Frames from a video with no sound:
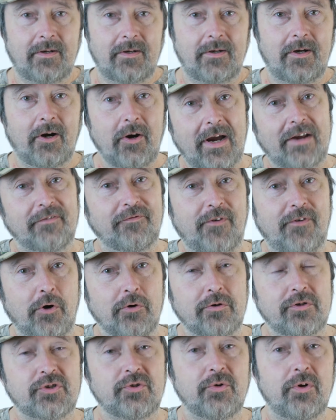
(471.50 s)
All right,
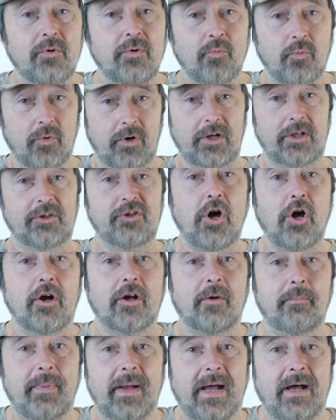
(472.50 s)
folks, we're going to talk
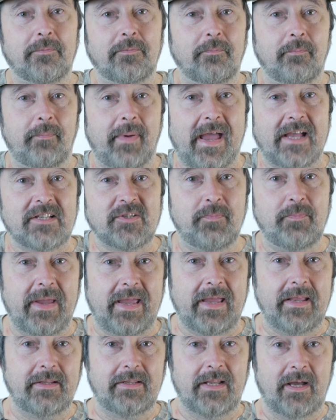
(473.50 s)
about bass
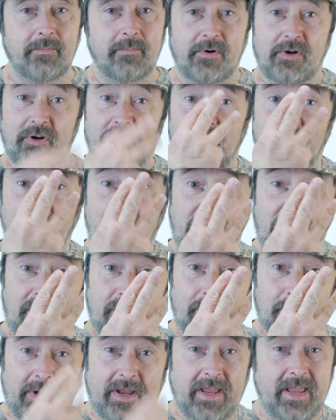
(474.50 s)
bait number
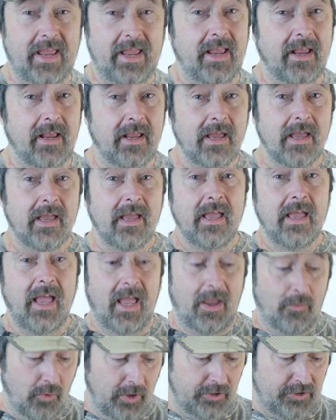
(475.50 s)
3,
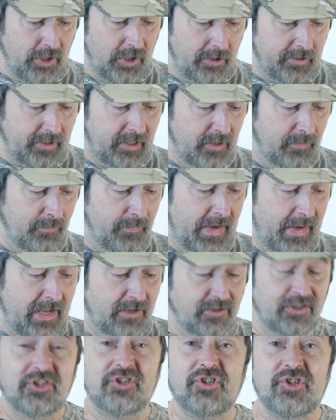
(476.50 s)
and we're talking
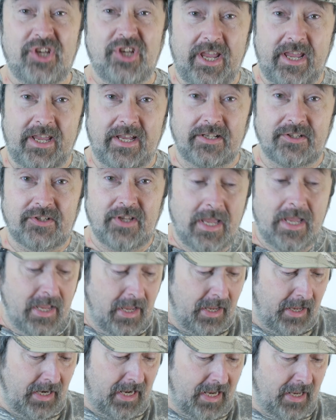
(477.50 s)
about jigs.
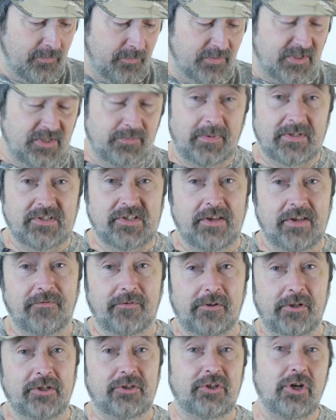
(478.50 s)
And I am
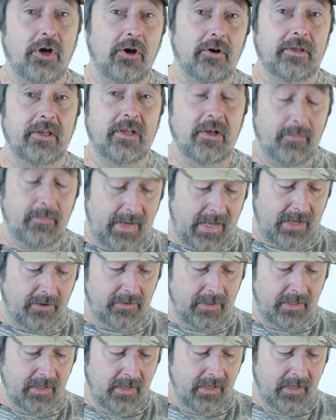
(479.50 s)
specifically talking about